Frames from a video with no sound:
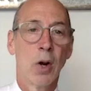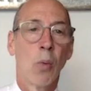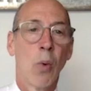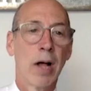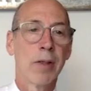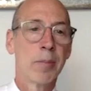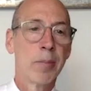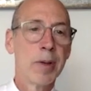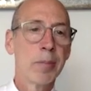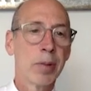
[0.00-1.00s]
while
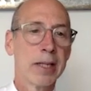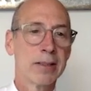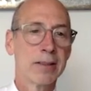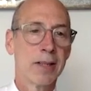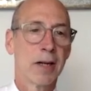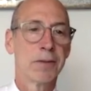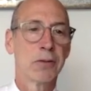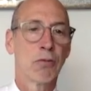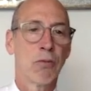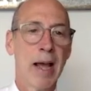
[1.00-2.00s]
the implant itself
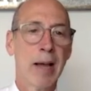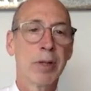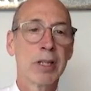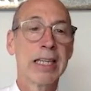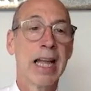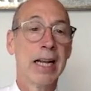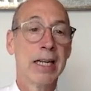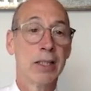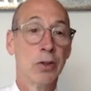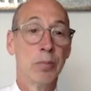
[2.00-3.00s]
is rapidly
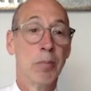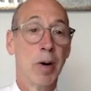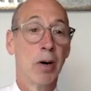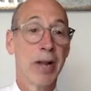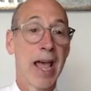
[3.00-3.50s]
gaining new bone